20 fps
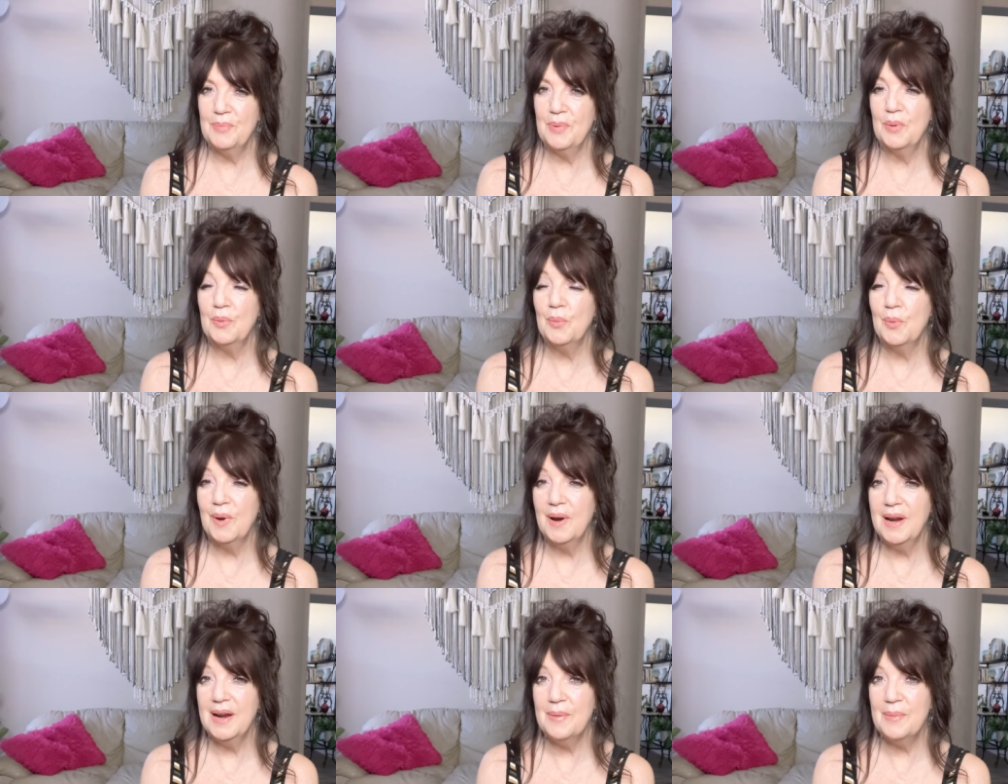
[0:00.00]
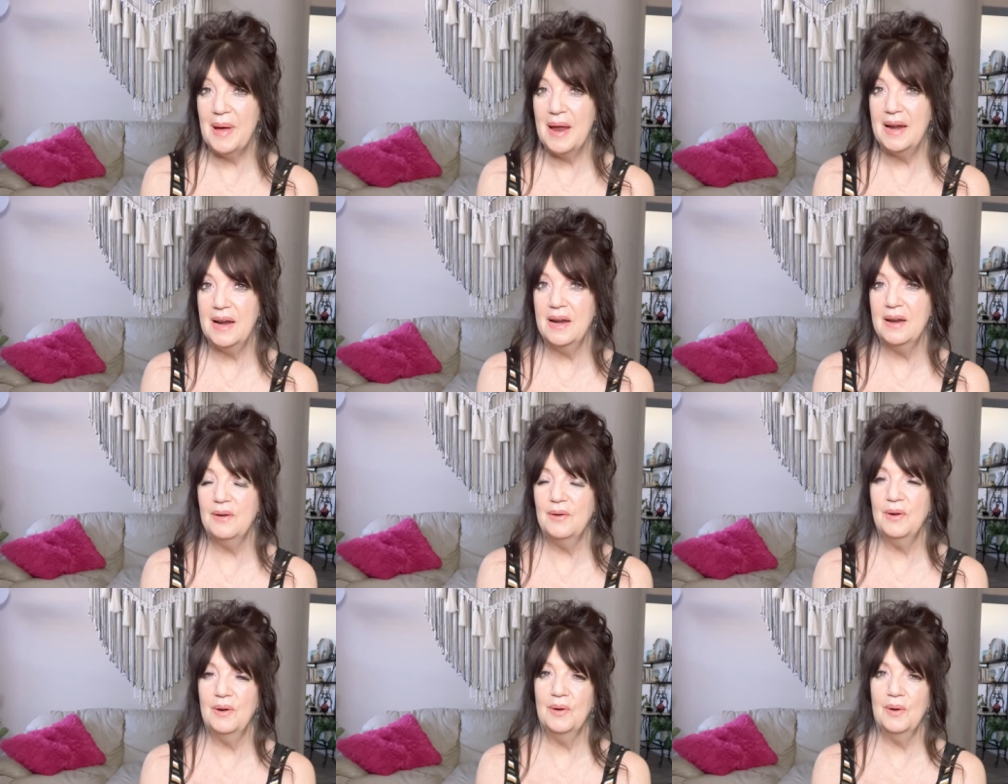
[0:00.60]
But worrying about it,
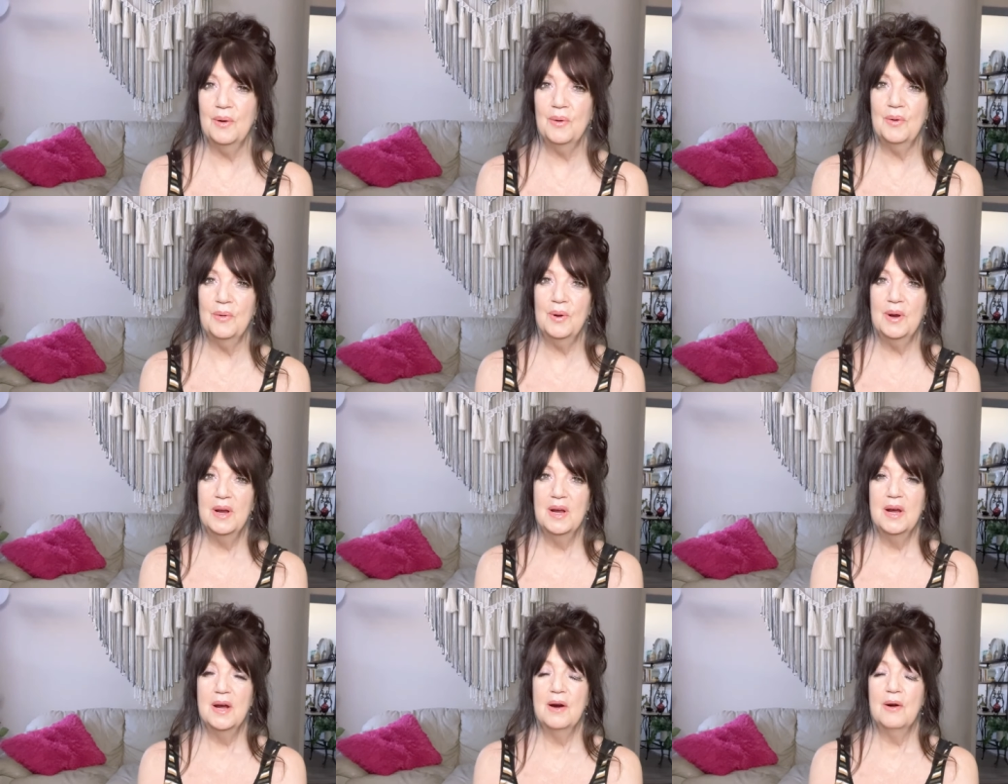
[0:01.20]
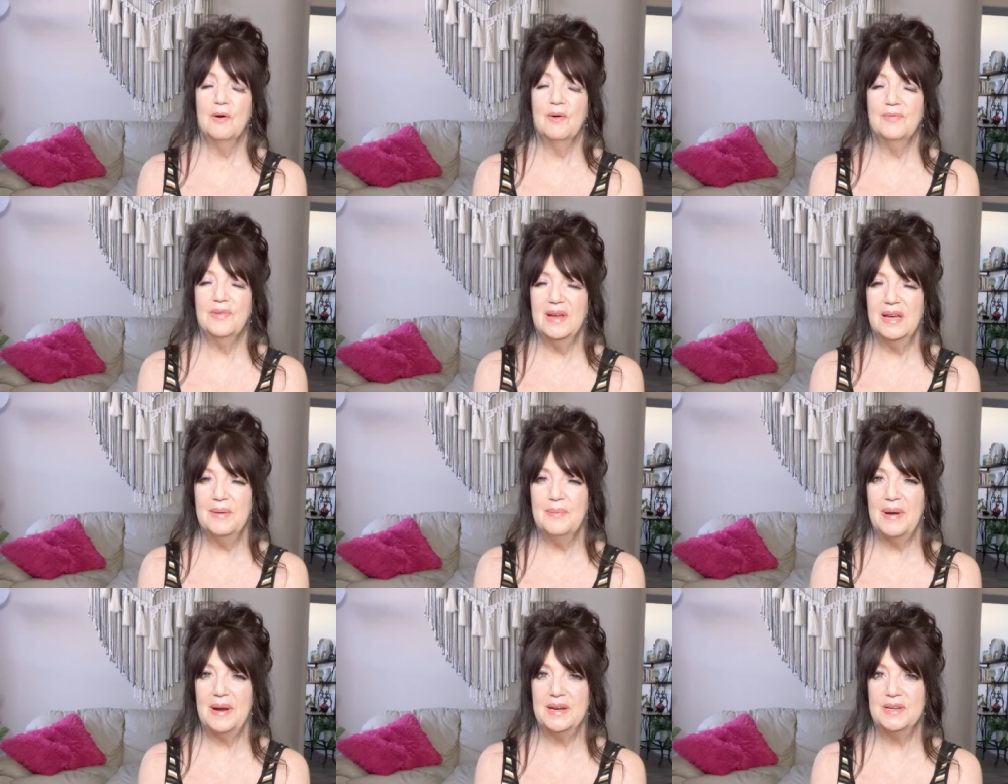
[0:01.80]
you know, or
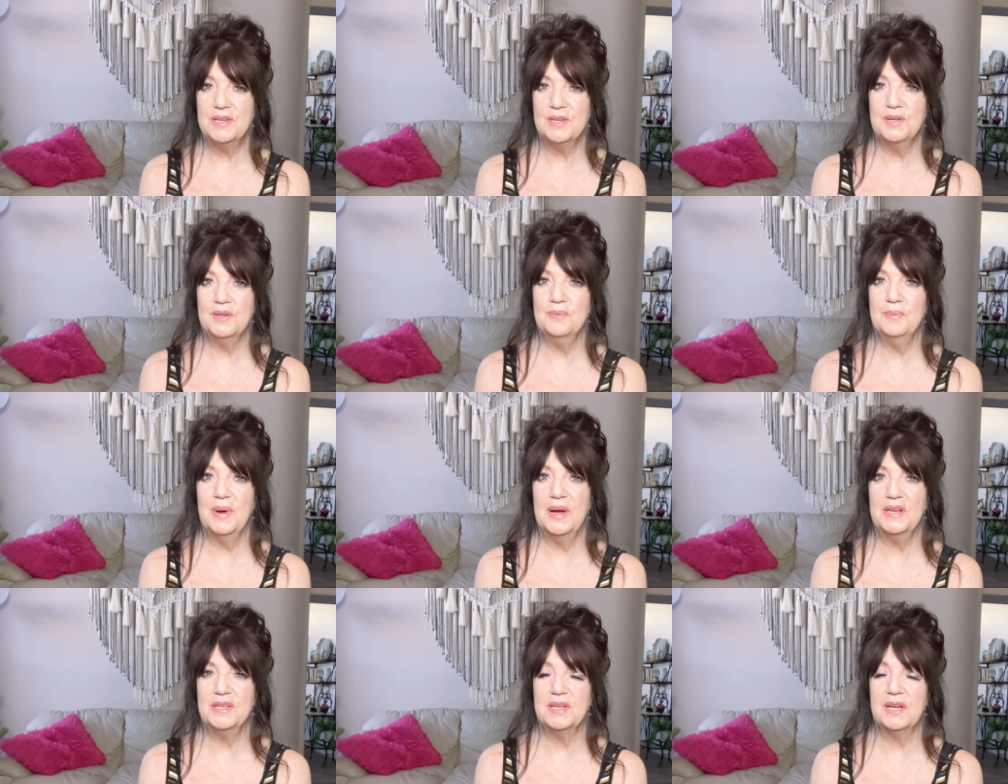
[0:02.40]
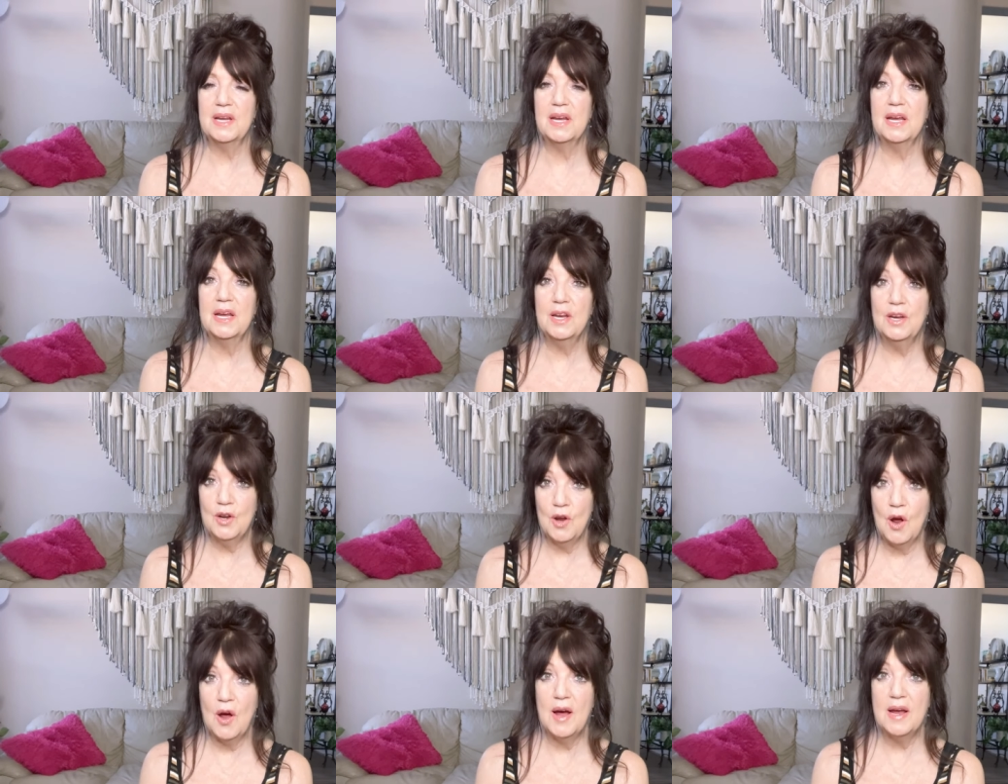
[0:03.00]
thinking about it too much
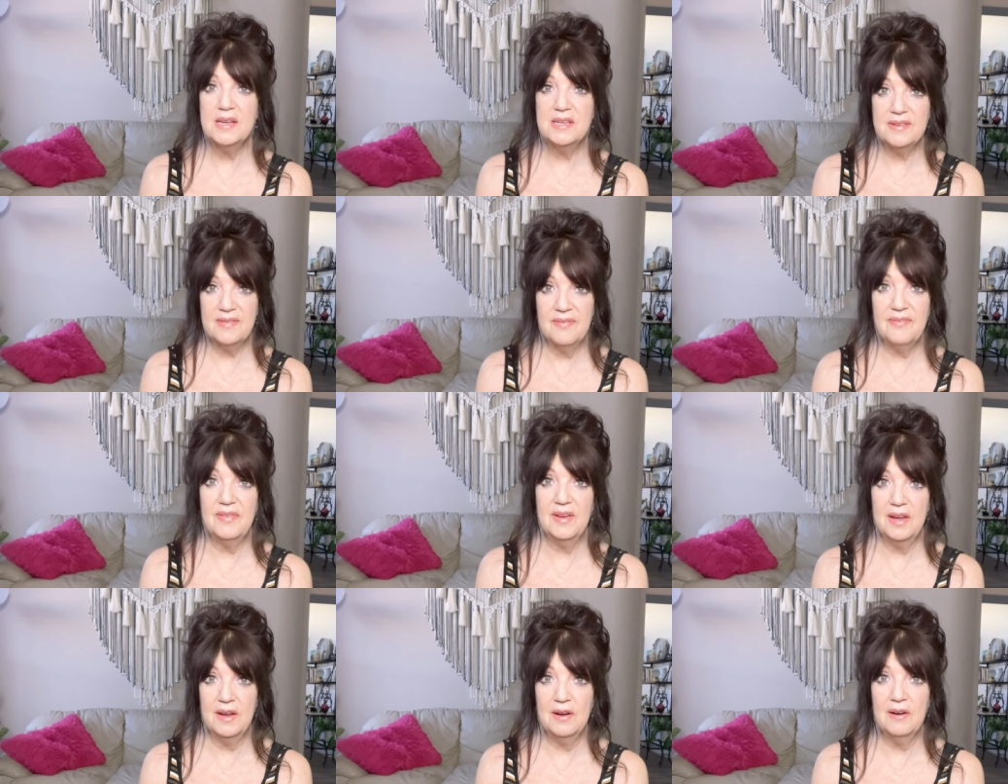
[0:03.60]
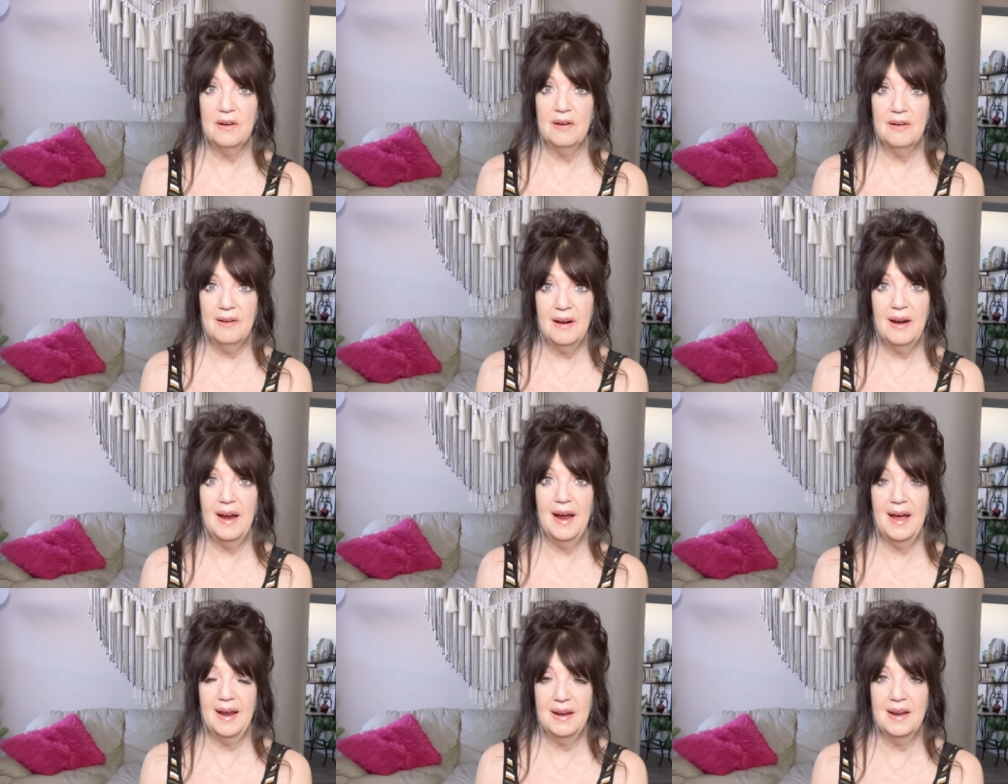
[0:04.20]
can cause fear
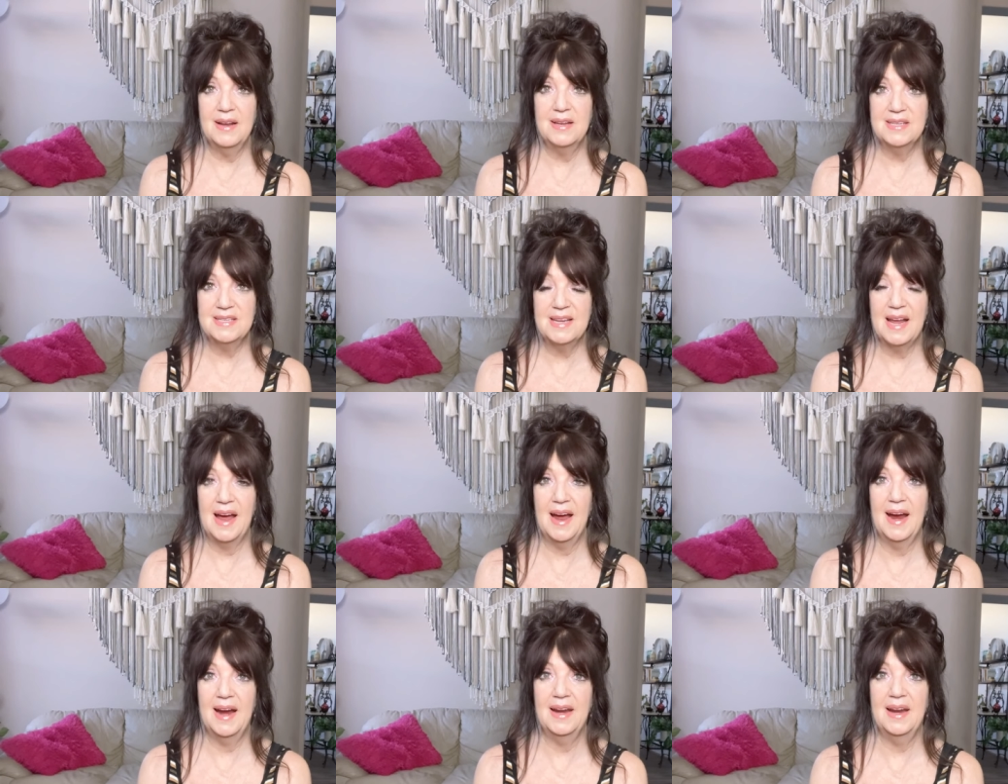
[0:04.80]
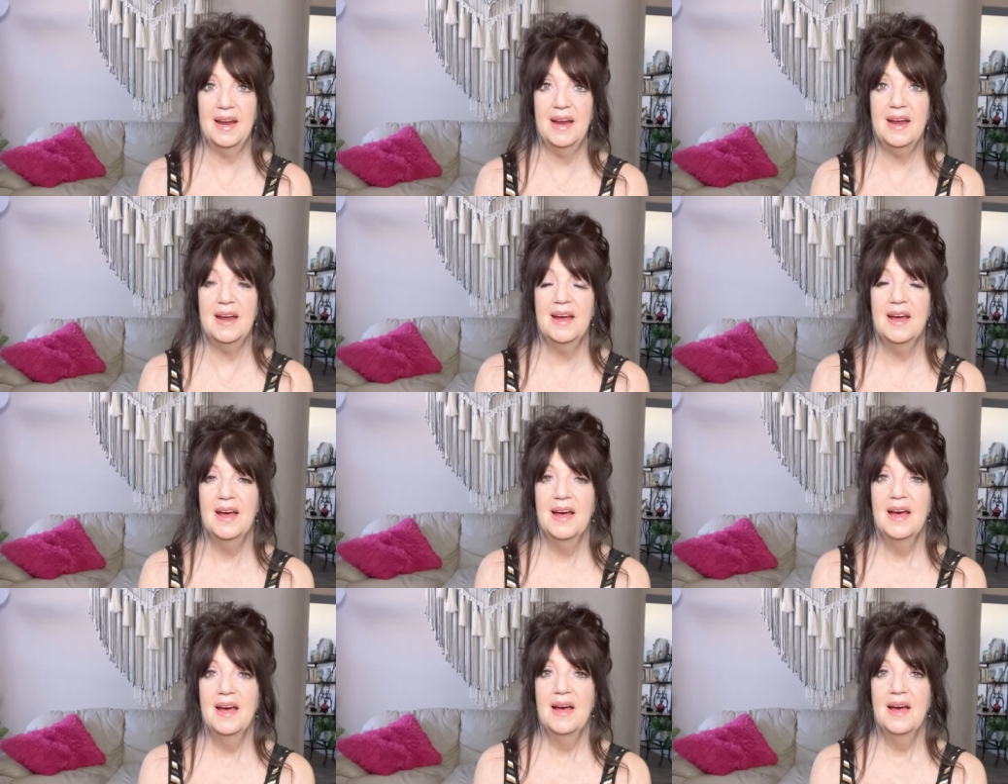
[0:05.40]
and anxiety.